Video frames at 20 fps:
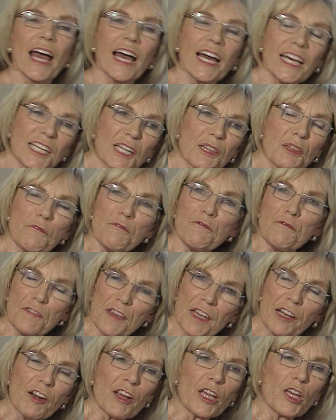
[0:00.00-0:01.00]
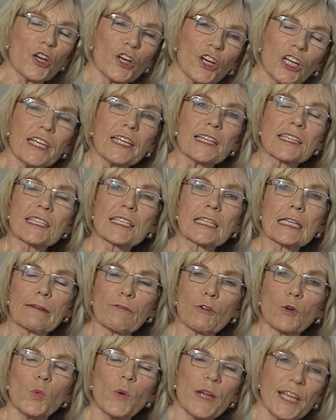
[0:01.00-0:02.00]
And at the very earliest
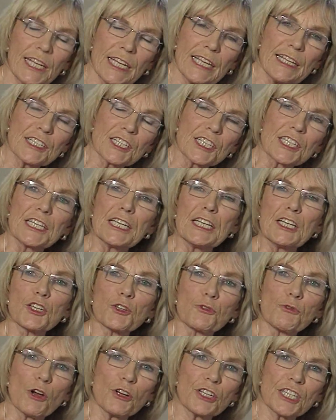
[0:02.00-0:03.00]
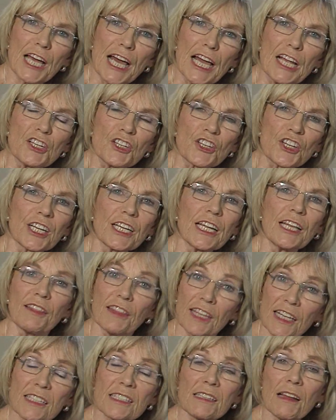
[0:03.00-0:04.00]
level, we need to teach rotation in
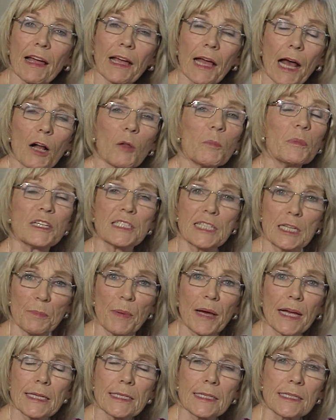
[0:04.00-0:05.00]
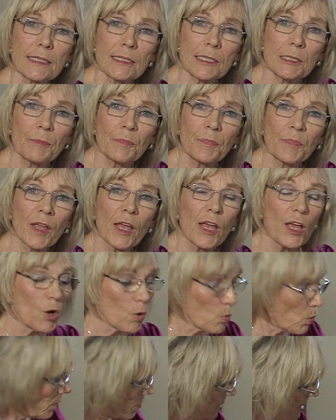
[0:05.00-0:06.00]
things like Alberti basses.
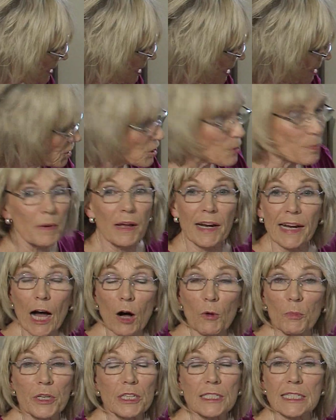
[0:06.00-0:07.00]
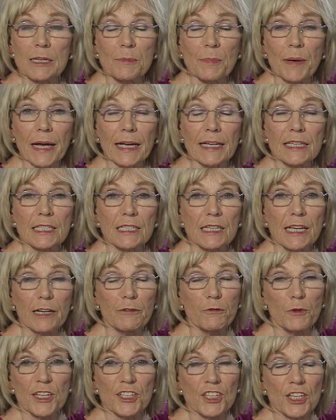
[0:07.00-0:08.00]
When we teach an Alberti bass,
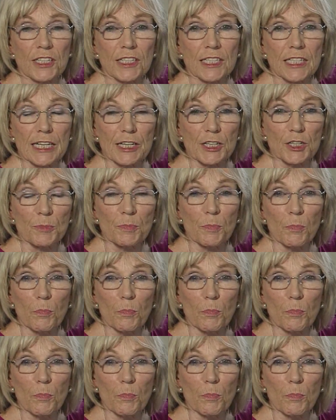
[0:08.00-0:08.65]
if we just teach